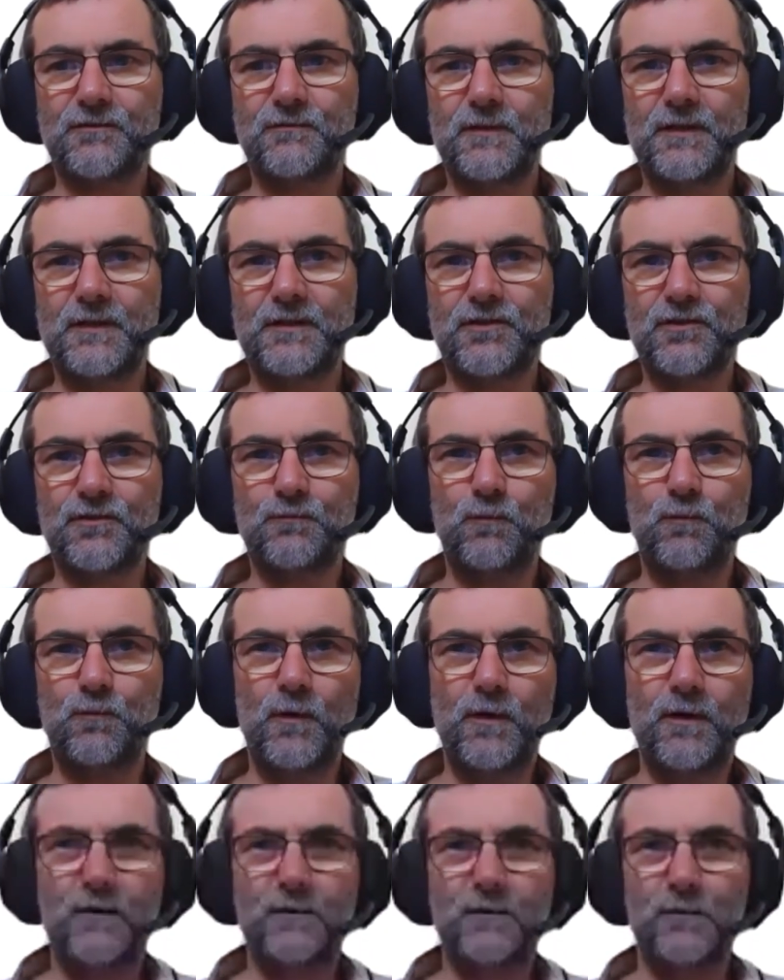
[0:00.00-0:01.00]
It's just
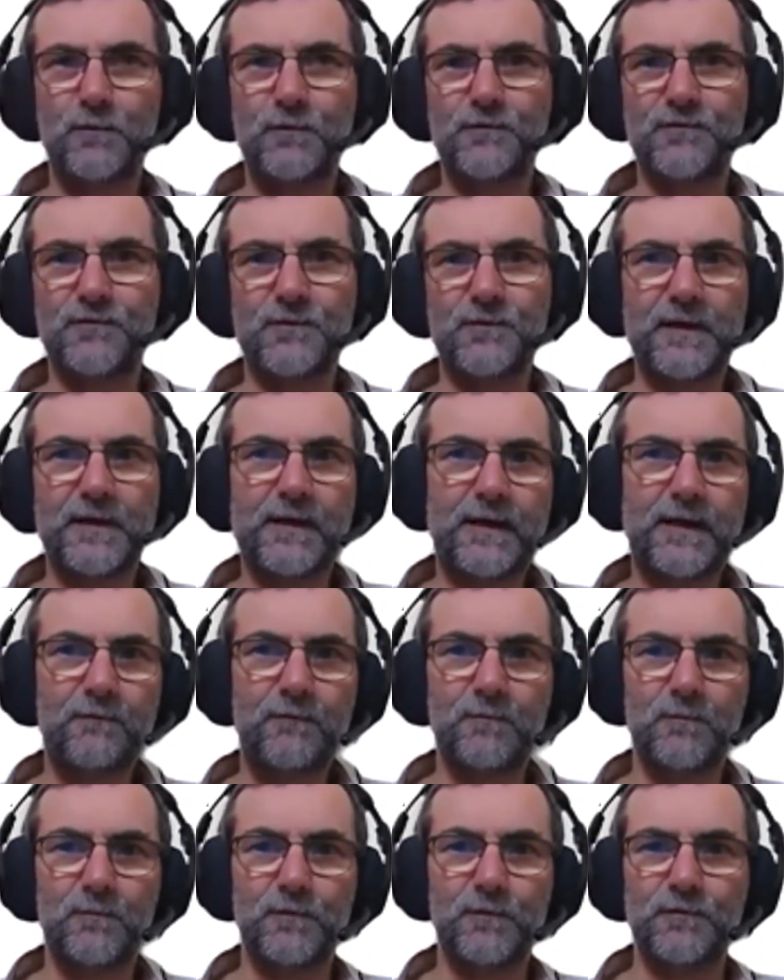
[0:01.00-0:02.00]
where it moves them and how
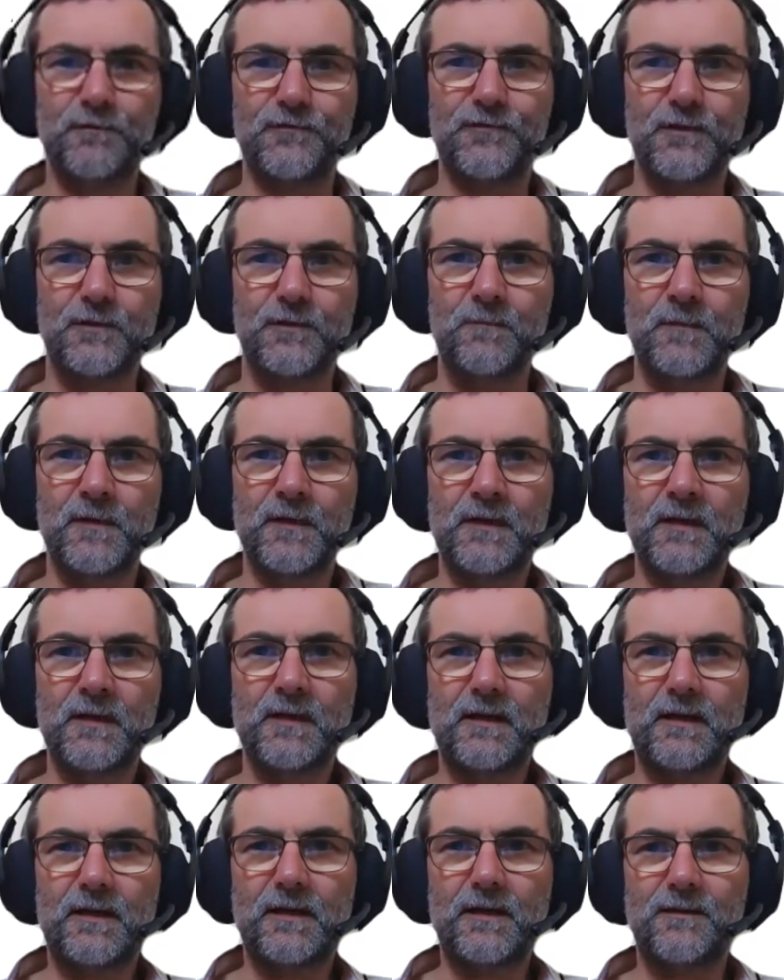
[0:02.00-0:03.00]
it moves them.
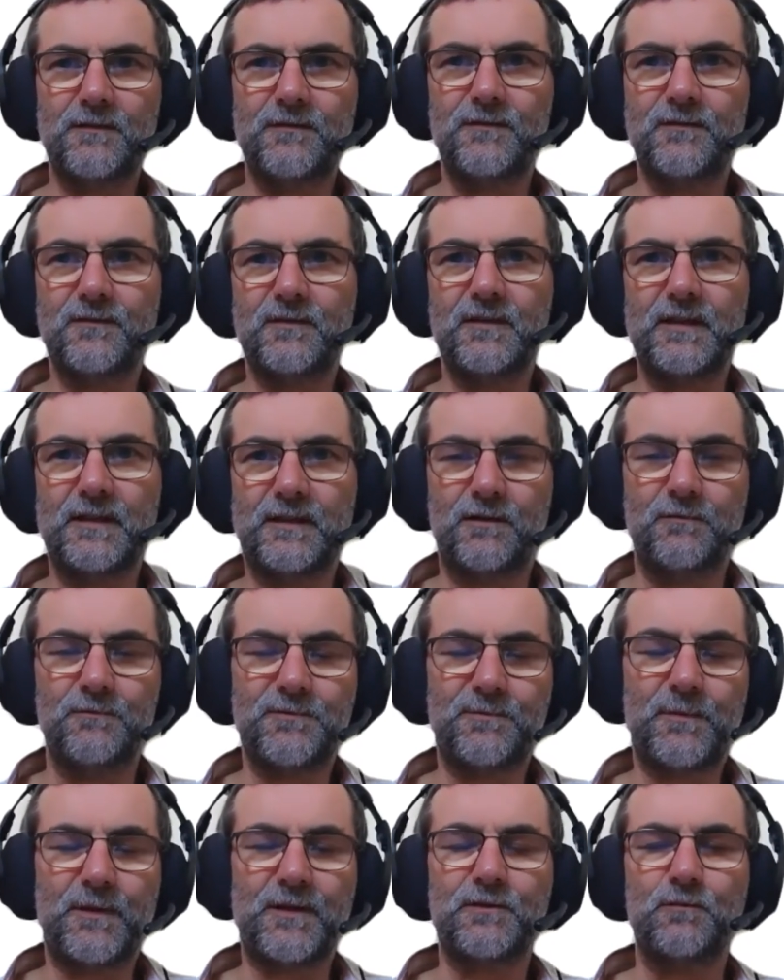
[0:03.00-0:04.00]
And it
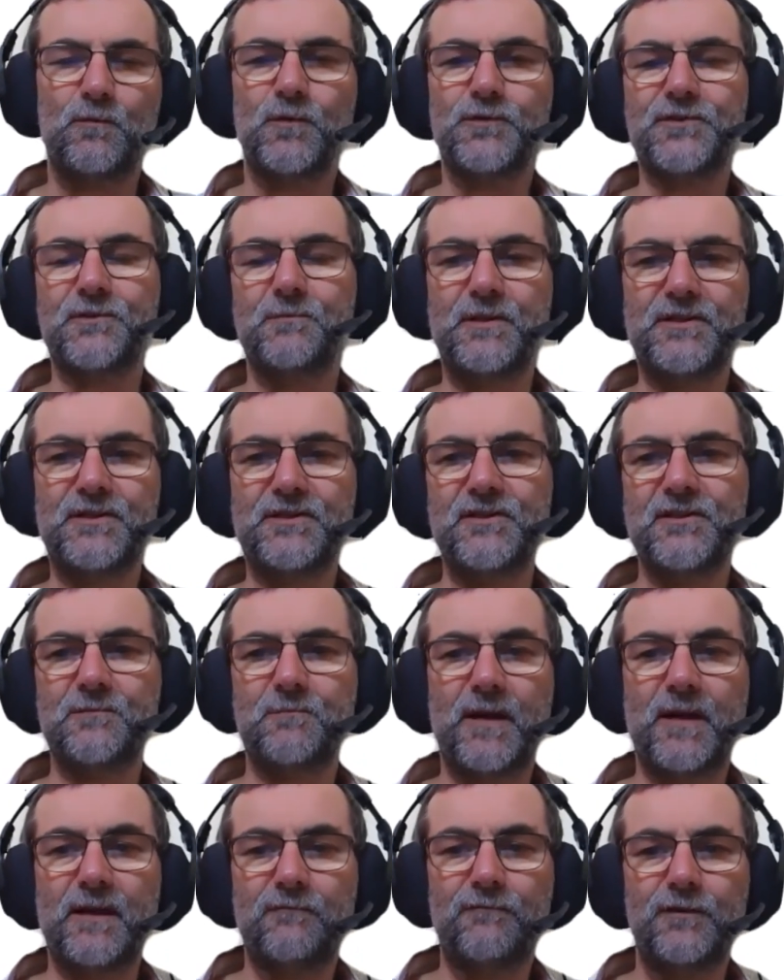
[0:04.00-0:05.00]
comes back to what's the business
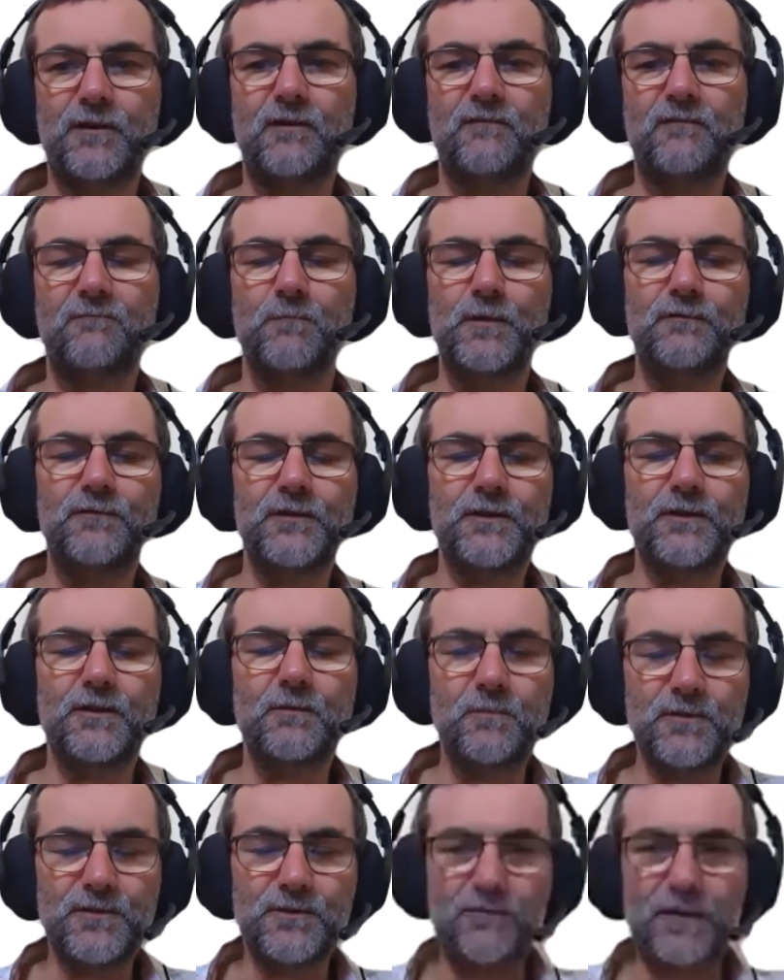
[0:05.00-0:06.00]
benefit of moving the
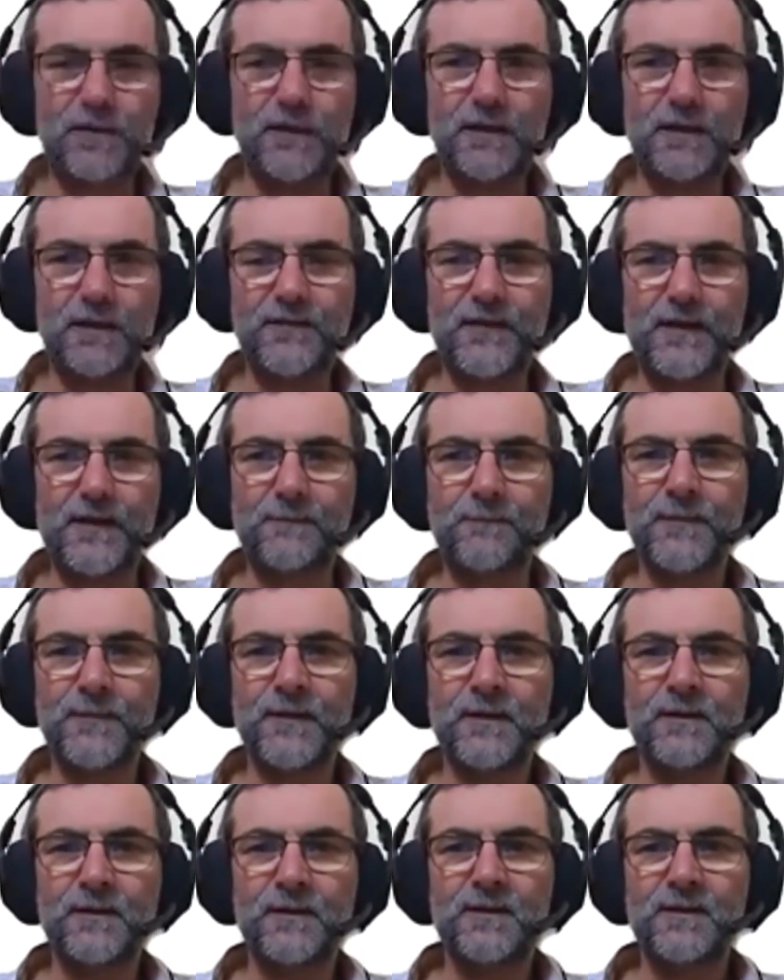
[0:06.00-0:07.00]
numbers around in there.
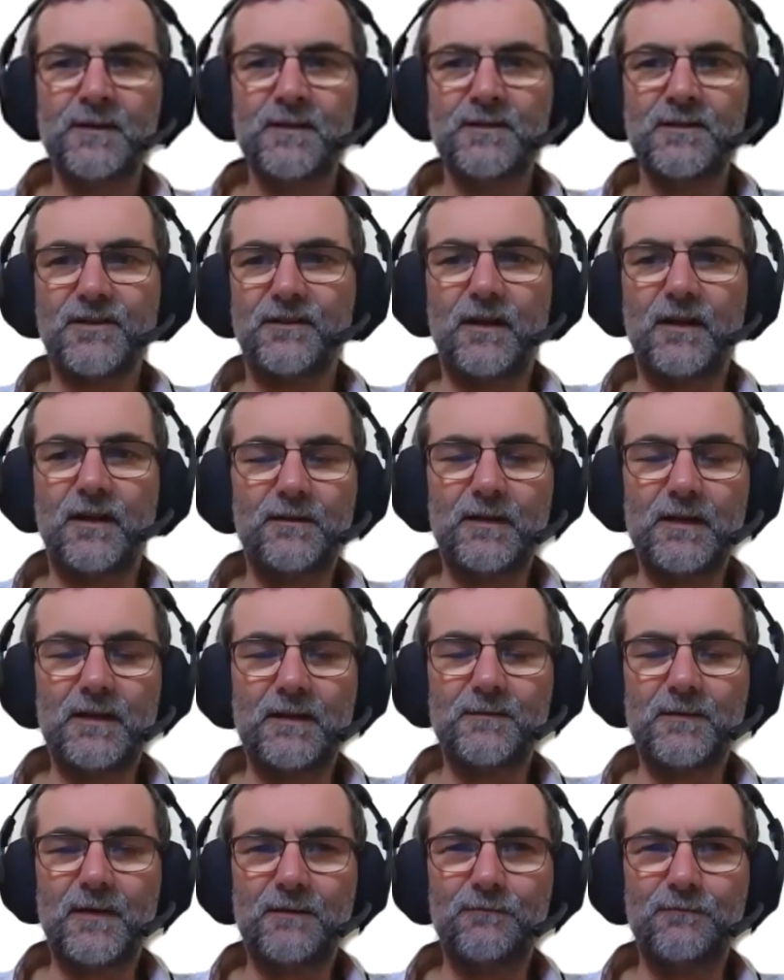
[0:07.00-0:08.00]
So no,
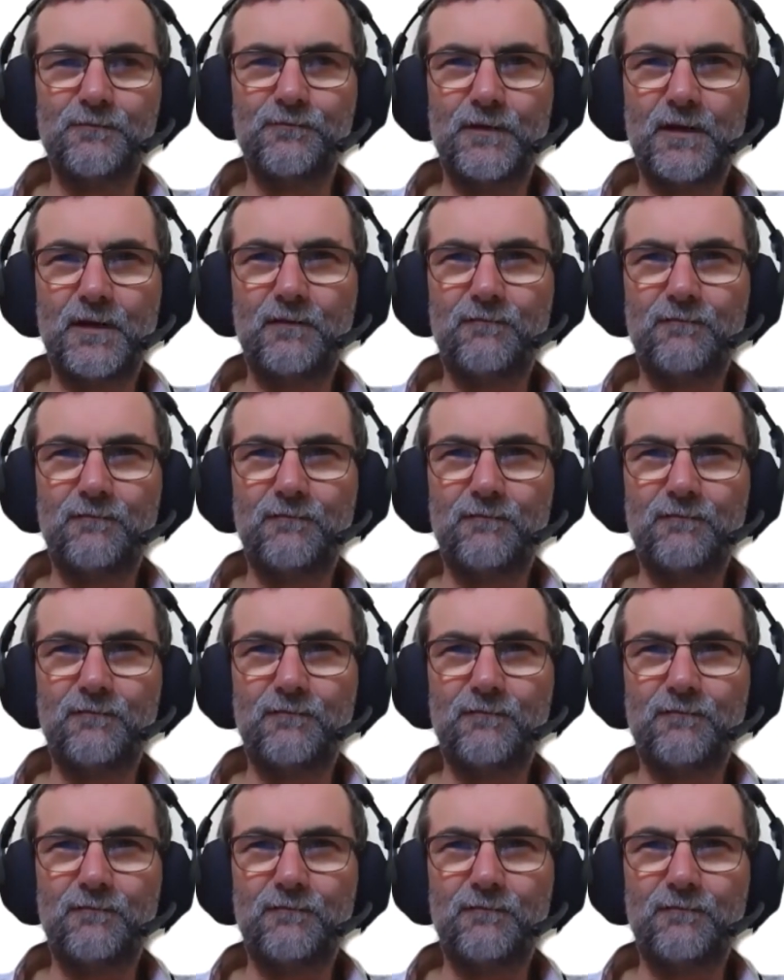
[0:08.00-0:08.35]
I've